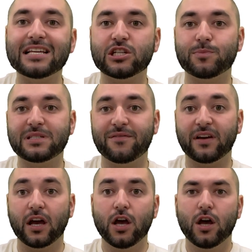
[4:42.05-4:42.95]
a
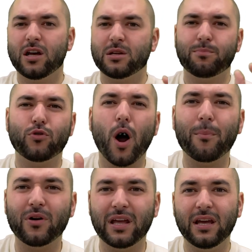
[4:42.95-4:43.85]
specific
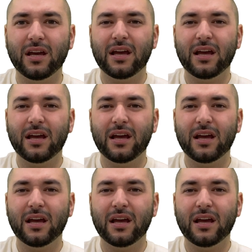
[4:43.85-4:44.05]
property.